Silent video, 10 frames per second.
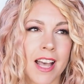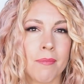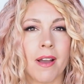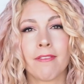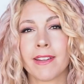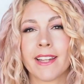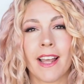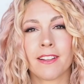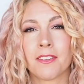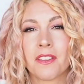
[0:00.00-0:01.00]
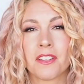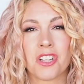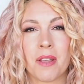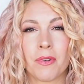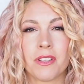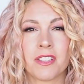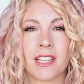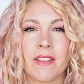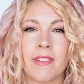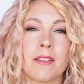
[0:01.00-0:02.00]
I really like a lot of the Shea Moisture
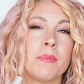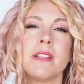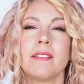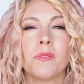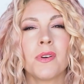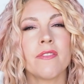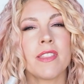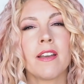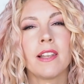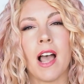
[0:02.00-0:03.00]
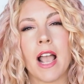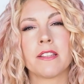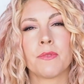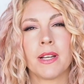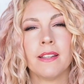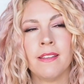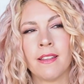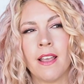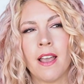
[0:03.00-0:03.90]
leave-ins, but this is one of their lighter ones.